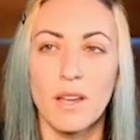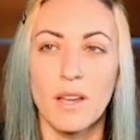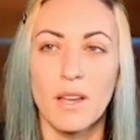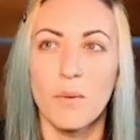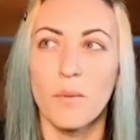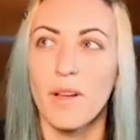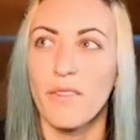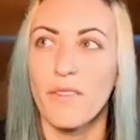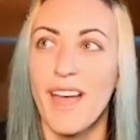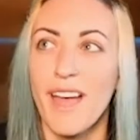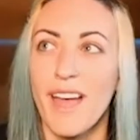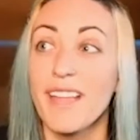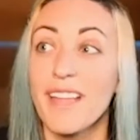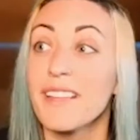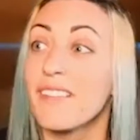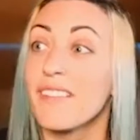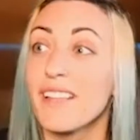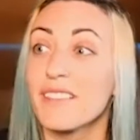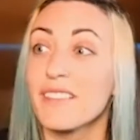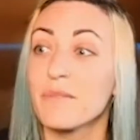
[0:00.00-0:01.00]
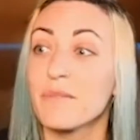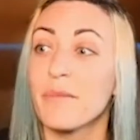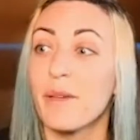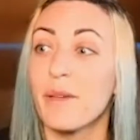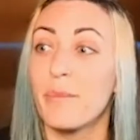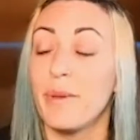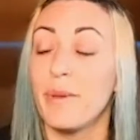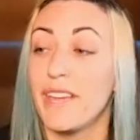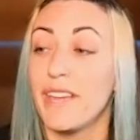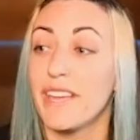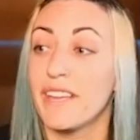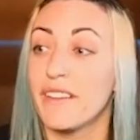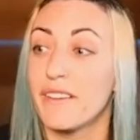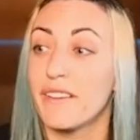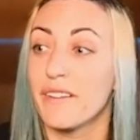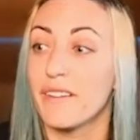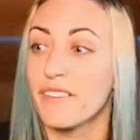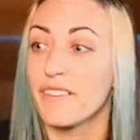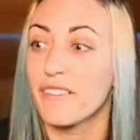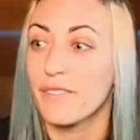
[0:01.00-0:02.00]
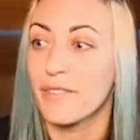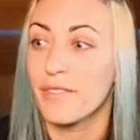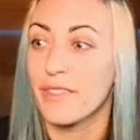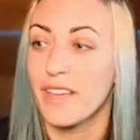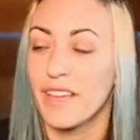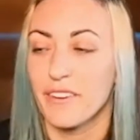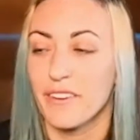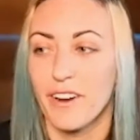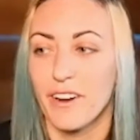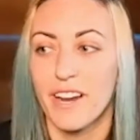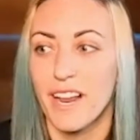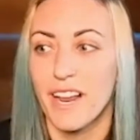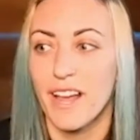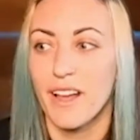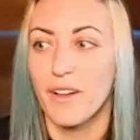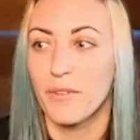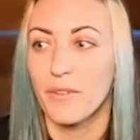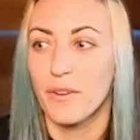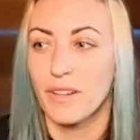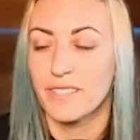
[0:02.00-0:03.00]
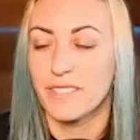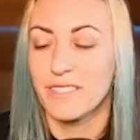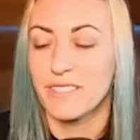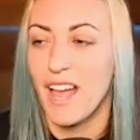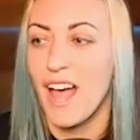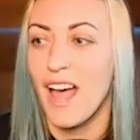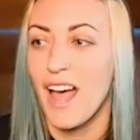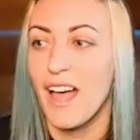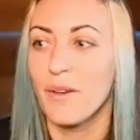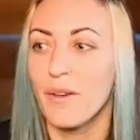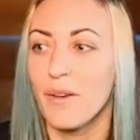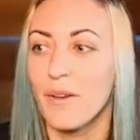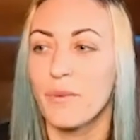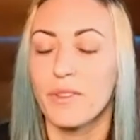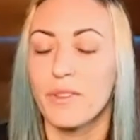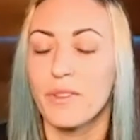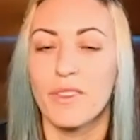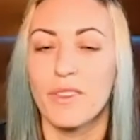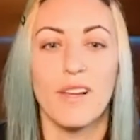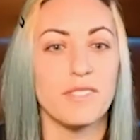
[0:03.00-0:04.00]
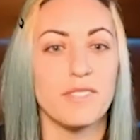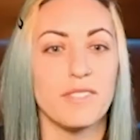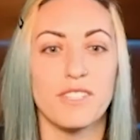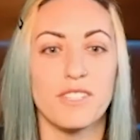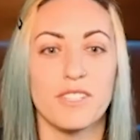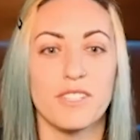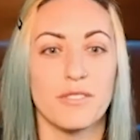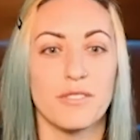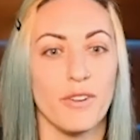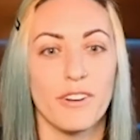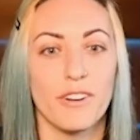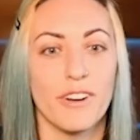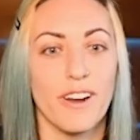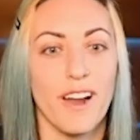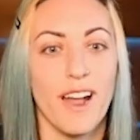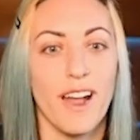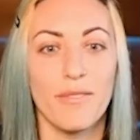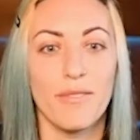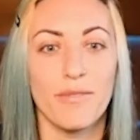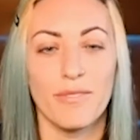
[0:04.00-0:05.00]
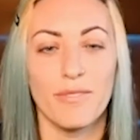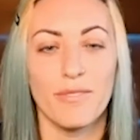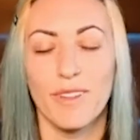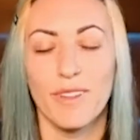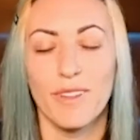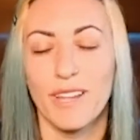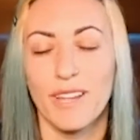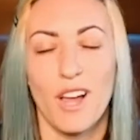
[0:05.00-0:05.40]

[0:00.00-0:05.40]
Well, that's my big thing right now, is I would love to just photograph, like